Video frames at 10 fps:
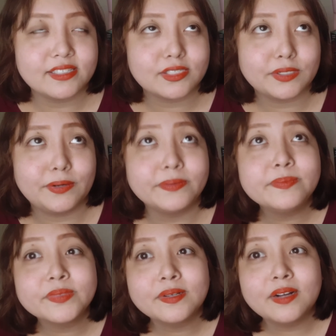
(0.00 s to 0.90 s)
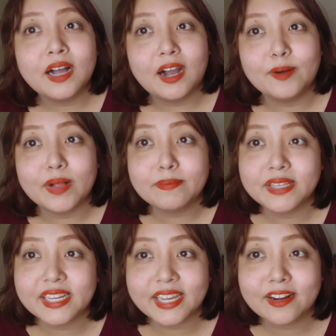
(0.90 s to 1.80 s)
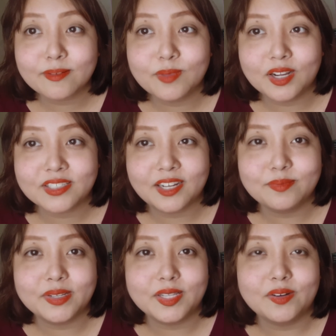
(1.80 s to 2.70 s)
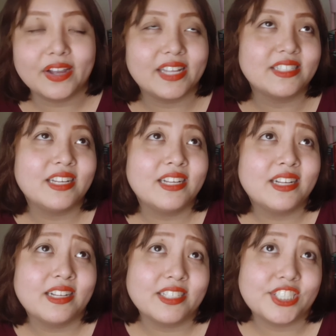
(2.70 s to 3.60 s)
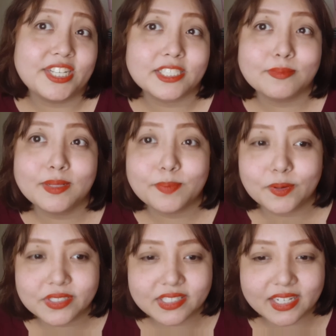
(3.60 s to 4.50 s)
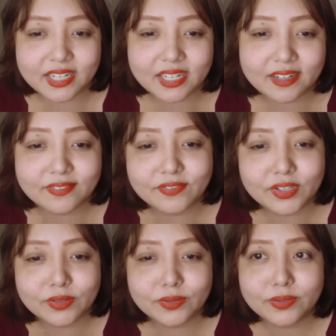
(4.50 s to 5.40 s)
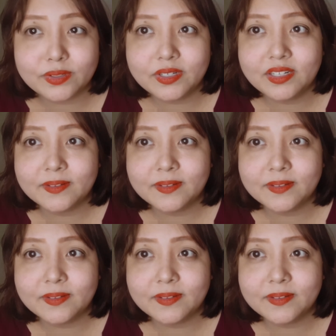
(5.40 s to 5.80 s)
So I'll be linking her blog down below, and she has been posting a few